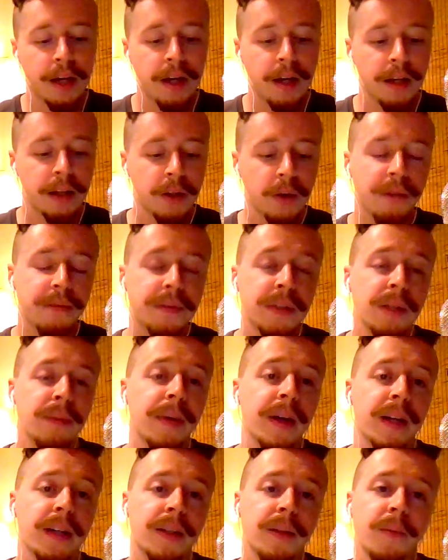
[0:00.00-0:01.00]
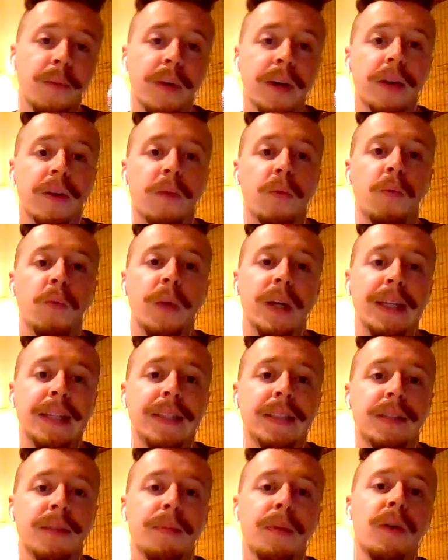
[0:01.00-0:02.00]
UFC bantamweight Ricky
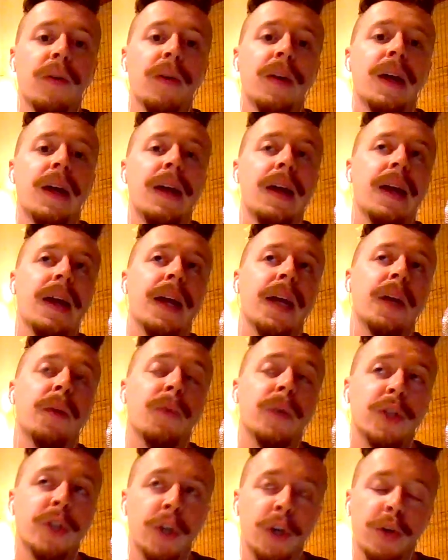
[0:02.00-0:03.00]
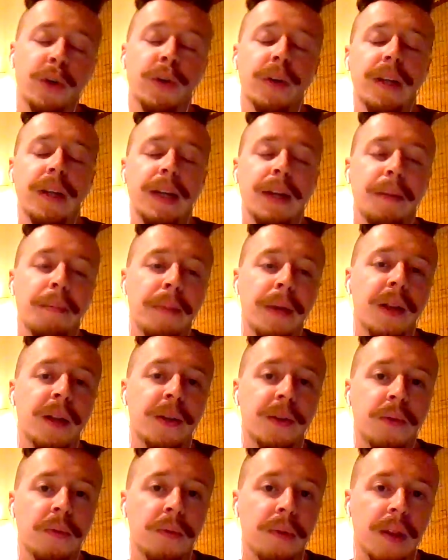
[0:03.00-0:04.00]
Simone, and returning
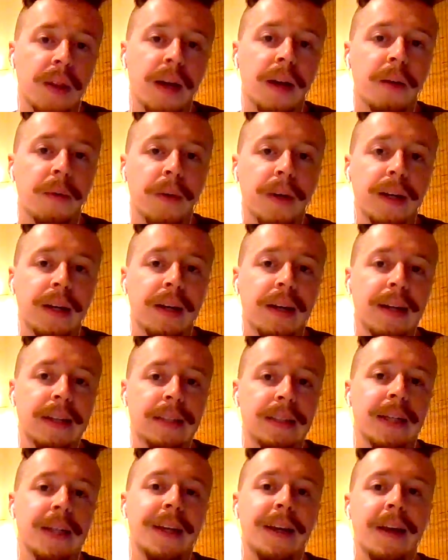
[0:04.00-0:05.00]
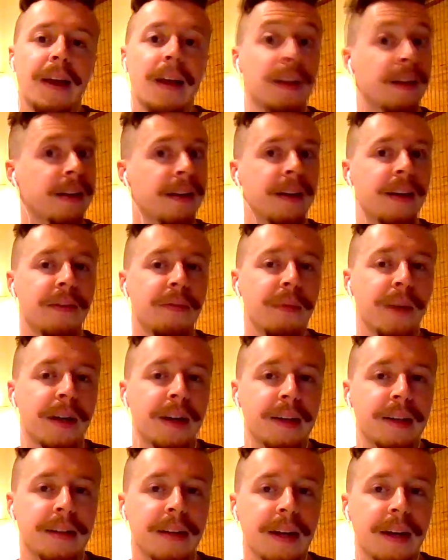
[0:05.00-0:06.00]
Bellator lightweight Jake the Half-Black
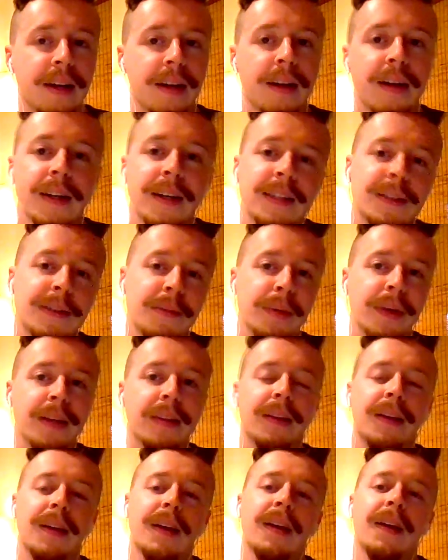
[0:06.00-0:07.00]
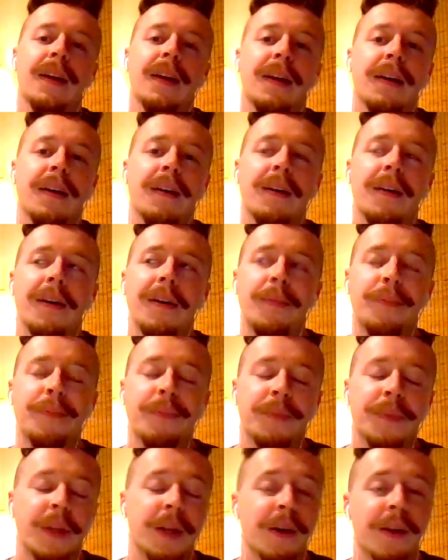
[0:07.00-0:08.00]
Attack Smith.
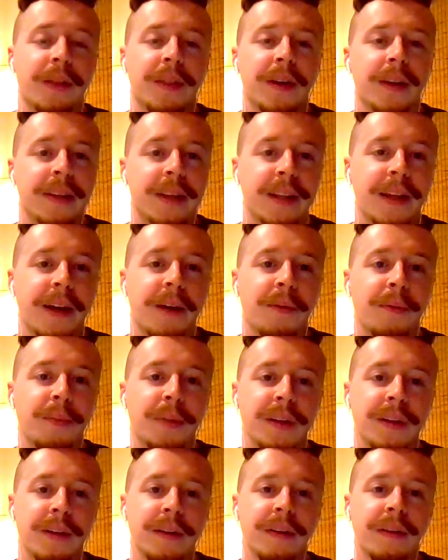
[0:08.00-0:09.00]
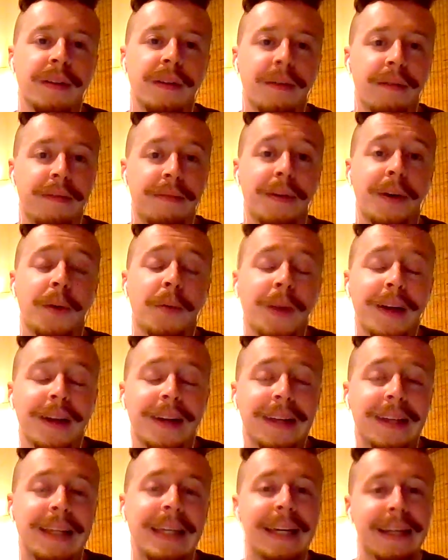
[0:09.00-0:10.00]
I thought that would be a fun way
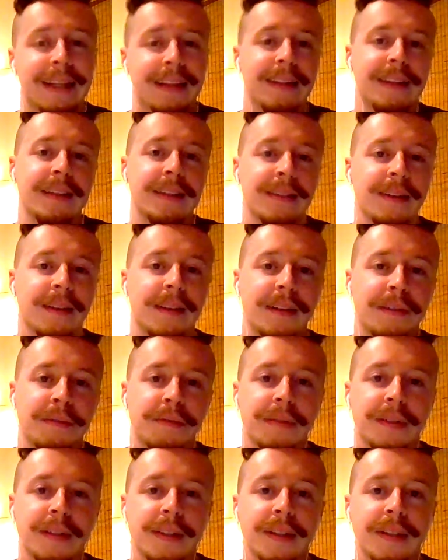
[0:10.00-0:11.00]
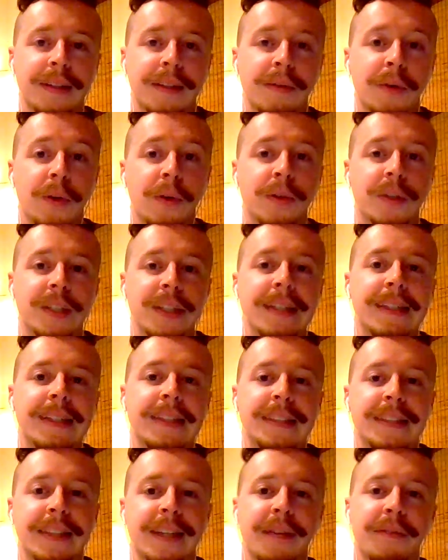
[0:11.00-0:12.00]
to kick things off, and I've owed Jake a
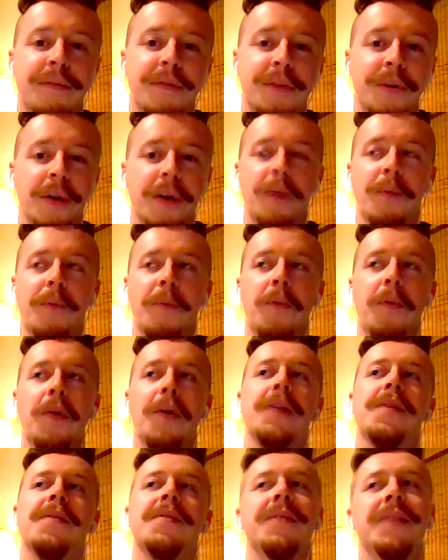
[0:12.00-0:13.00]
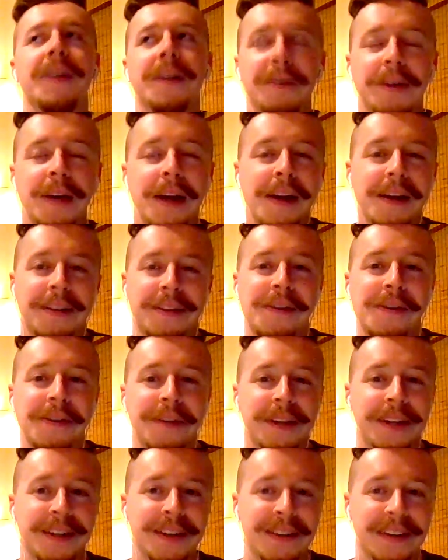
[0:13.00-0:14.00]
chat for a while now, as you'll
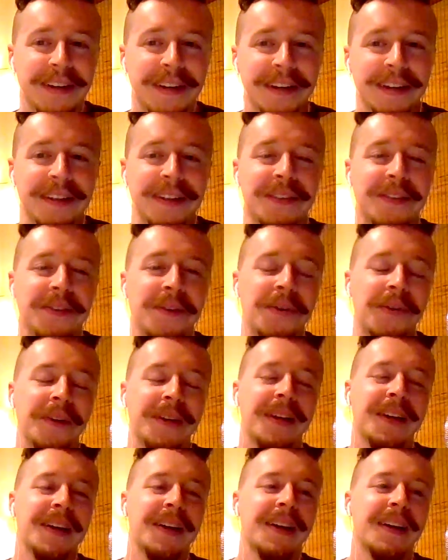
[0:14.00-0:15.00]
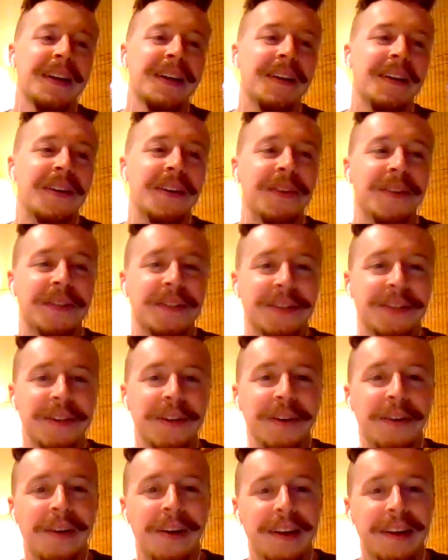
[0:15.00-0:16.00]
hear kind of the story on the
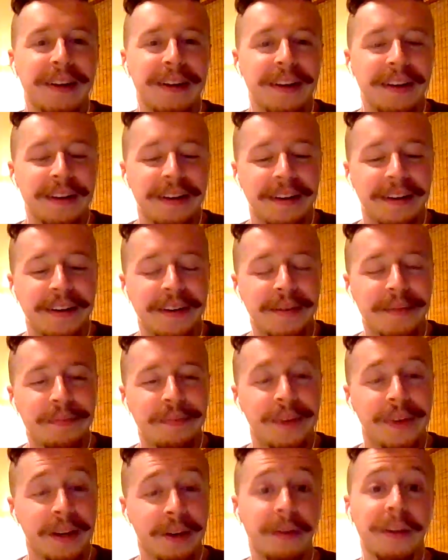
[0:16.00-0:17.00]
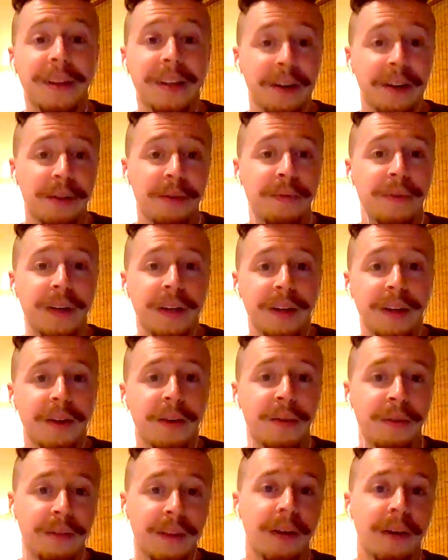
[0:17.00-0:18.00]
show. In the other
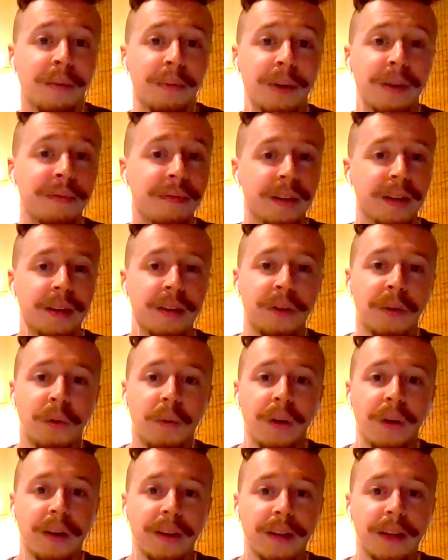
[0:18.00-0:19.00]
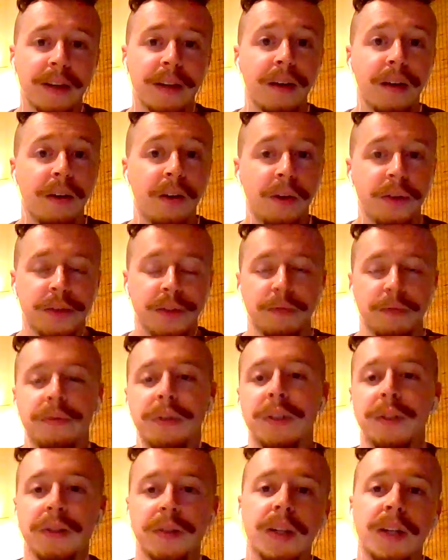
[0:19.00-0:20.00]
video, that'll be a fun little one that also
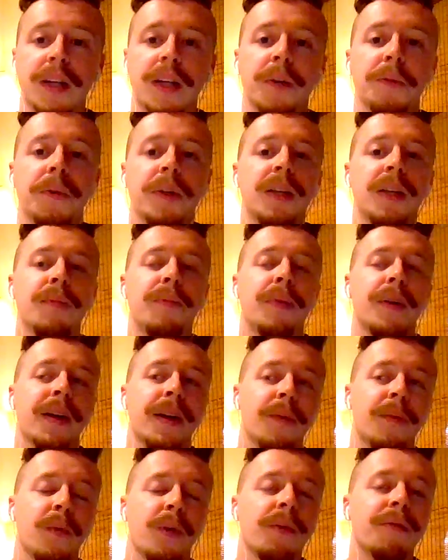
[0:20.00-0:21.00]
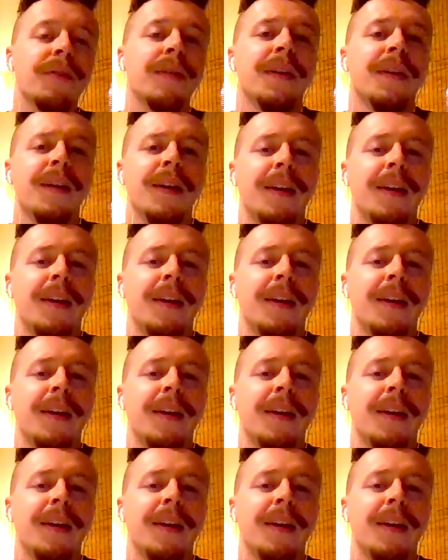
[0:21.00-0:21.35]
features Jake and Ricky, but I won't.